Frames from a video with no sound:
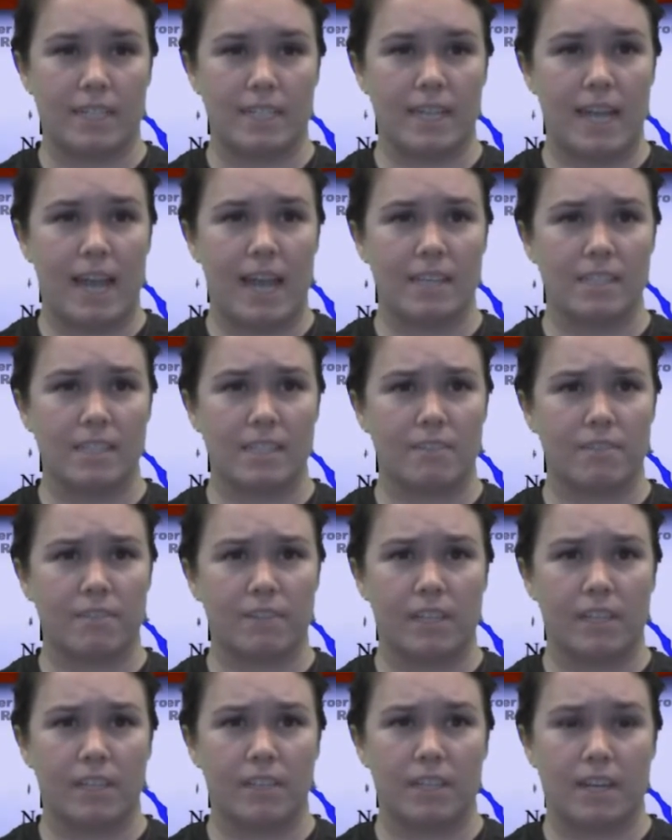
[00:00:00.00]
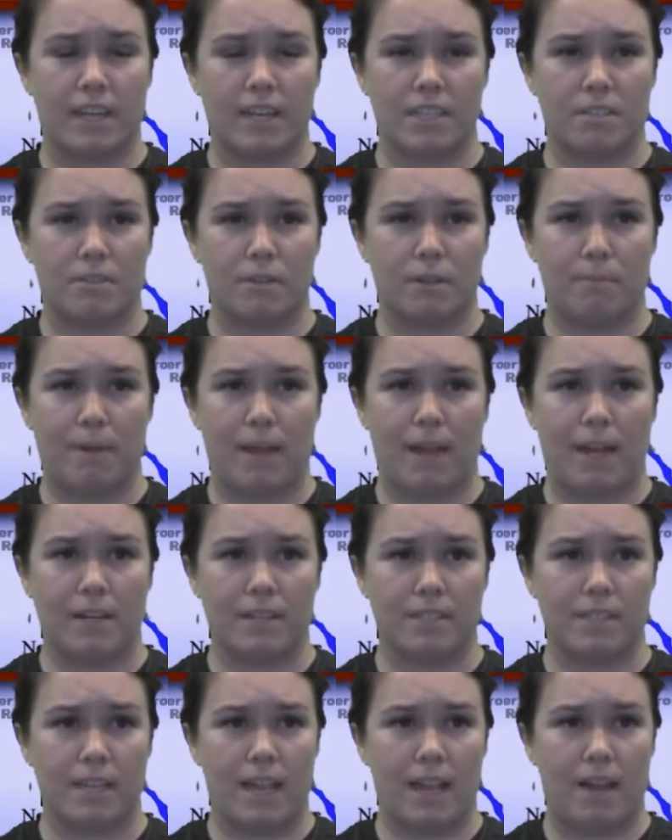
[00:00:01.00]
task of getting the next three
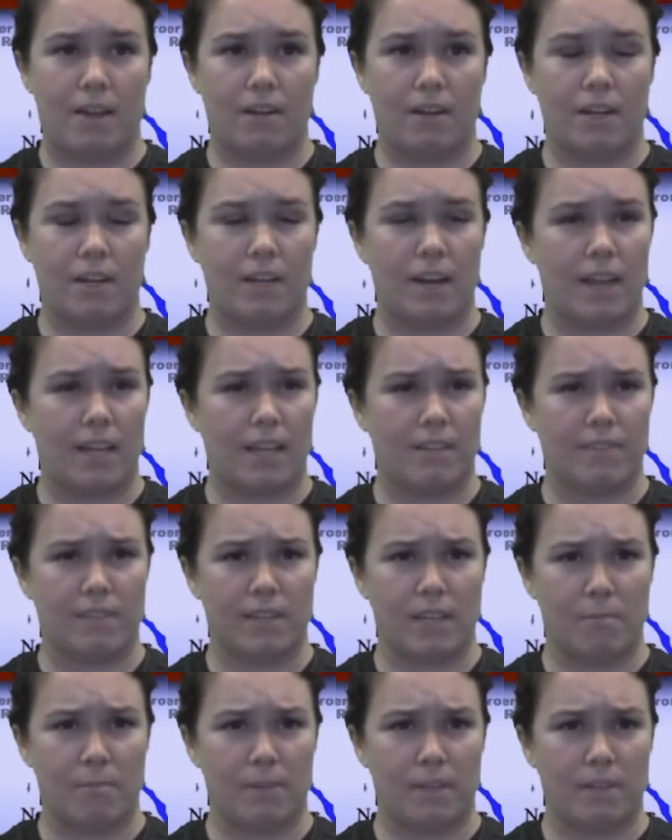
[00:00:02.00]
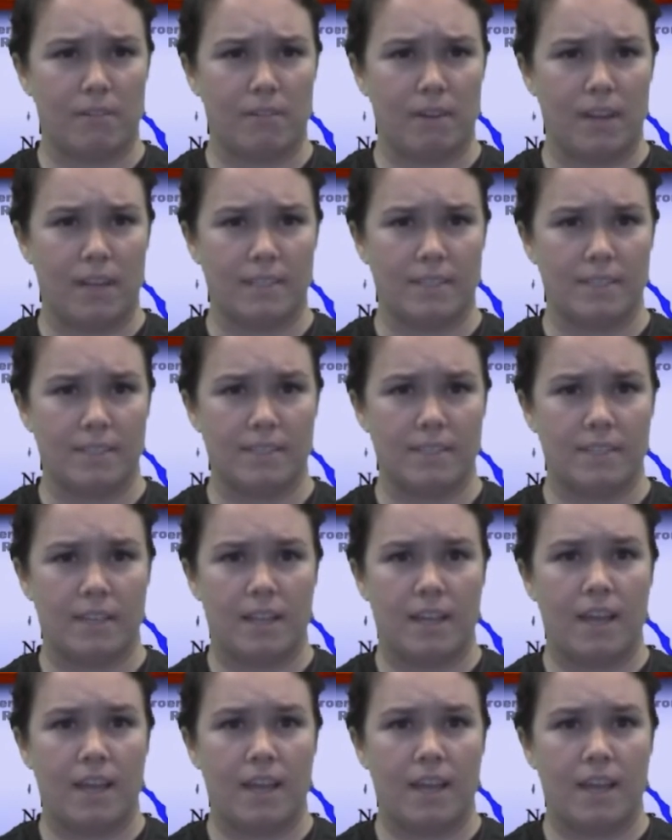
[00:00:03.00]
batters out and not giving up any runs?